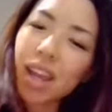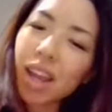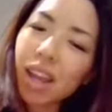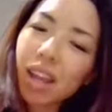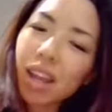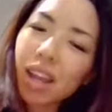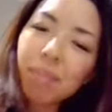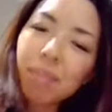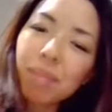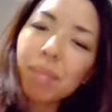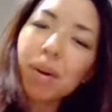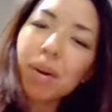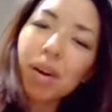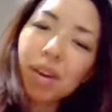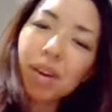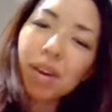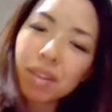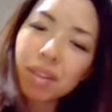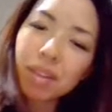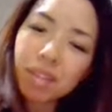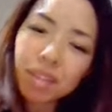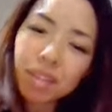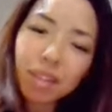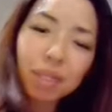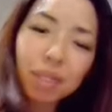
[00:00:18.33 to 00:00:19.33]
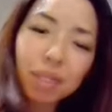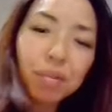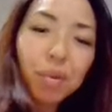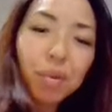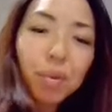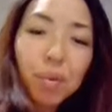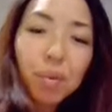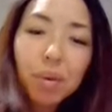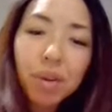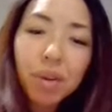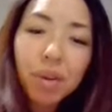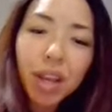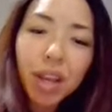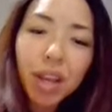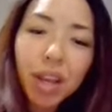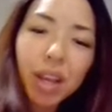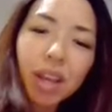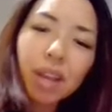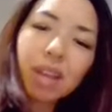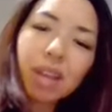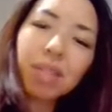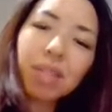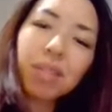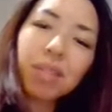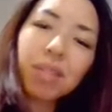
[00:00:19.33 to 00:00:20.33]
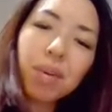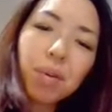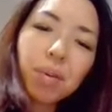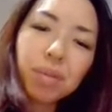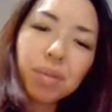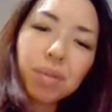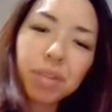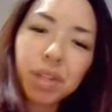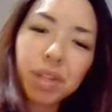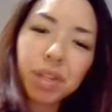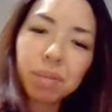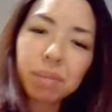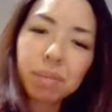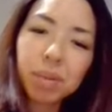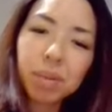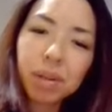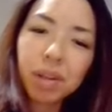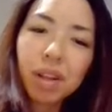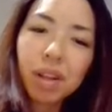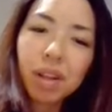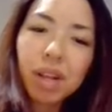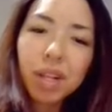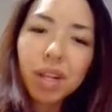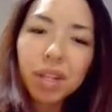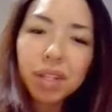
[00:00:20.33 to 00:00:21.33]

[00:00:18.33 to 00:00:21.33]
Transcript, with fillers: any positive or negative whole number.